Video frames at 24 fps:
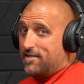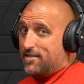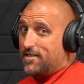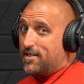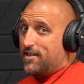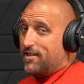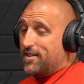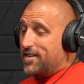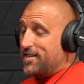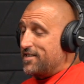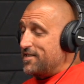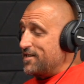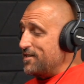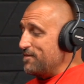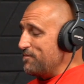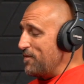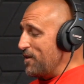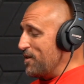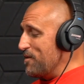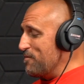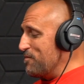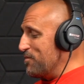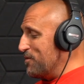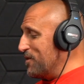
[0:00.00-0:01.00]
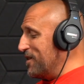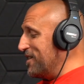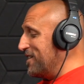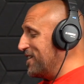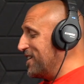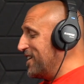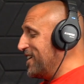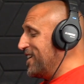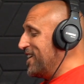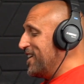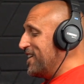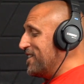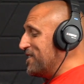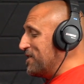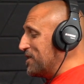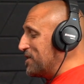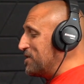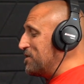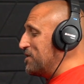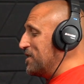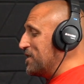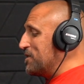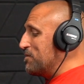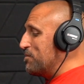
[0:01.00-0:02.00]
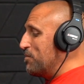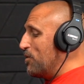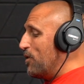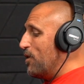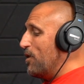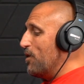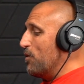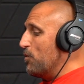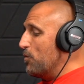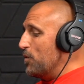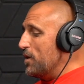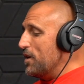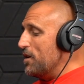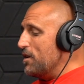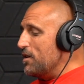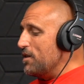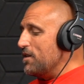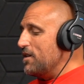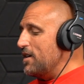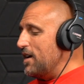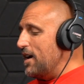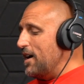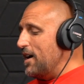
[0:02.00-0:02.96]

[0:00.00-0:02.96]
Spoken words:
Seriously, it's very important. This ball will,